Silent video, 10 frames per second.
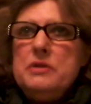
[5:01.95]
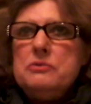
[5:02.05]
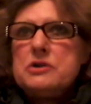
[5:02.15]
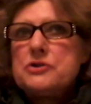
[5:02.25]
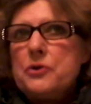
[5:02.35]
he
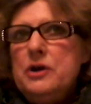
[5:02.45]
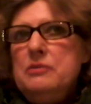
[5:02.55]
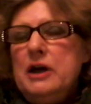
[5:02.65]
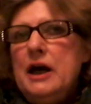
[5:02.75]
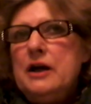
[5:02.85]
was
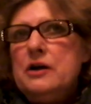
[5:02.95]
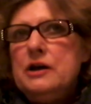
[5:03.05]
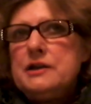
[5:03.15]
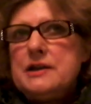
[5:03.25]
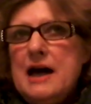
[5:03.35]
screaming at her
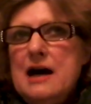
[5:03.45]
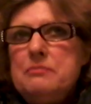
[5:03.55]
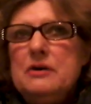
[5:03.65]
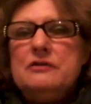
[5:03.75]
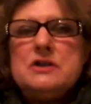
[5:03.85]
at the
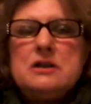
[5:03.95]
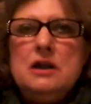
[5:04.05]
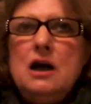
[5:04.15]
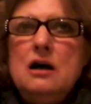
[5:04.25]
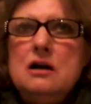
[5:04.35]
top of his
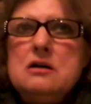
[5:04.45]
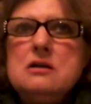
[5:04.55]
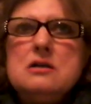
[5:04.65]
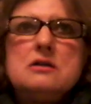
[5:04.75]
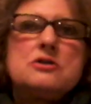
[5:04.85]

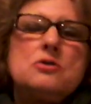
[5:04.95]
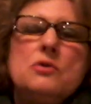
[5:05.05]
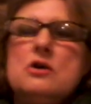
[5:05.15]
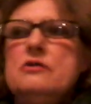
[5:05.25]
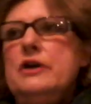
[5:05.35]
lungs,
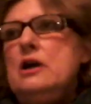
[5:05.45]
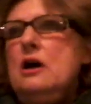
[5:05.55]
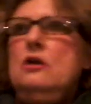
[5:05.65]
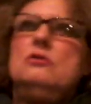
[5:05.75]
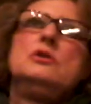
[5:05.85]
swerving
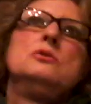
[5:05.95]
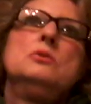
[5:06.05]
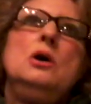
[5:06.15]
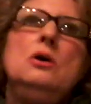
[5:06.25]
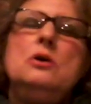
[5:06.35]
all over the
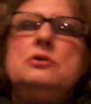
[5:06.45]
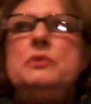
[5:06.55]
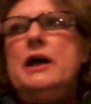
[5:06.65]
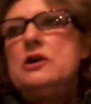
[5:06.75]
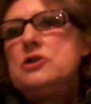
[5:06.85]
road.
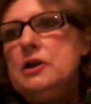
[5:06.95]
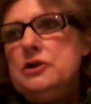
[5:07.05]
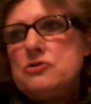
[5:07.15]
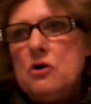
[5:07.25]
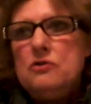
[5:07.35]
We actually
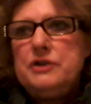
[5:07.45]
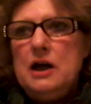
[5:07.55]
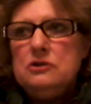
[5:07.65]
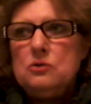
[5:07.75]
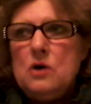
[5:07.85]
drove
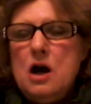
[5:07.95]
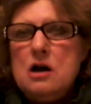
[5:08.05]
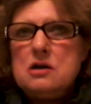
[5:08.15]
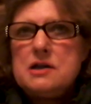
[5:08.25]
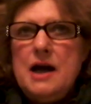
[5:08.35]
down the
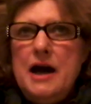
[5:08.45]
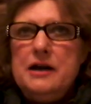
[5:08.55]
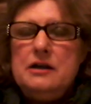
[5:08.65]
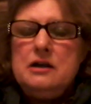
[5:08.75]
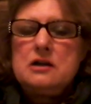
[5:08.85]
wrong
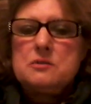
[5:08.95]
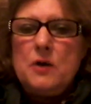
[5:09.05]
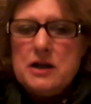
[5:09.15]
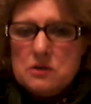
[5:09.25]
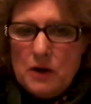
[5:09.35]
side of the
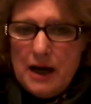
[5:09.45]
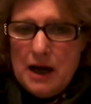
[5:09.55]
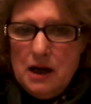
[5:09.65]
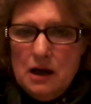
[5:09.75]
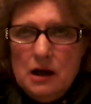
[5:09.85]

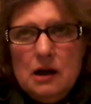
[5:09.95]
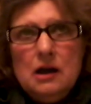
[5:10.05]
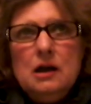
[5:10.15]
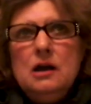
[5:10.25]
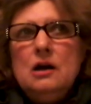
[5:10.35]
expressway
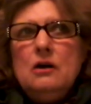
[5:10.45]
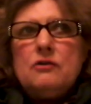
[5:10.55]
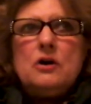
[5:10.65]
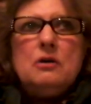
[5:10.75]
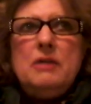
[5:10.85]

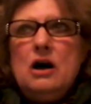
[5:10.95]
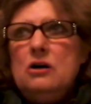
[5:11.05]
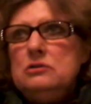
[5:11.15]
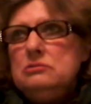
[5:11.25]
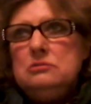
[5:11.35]
for
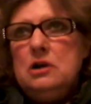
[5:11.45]
about,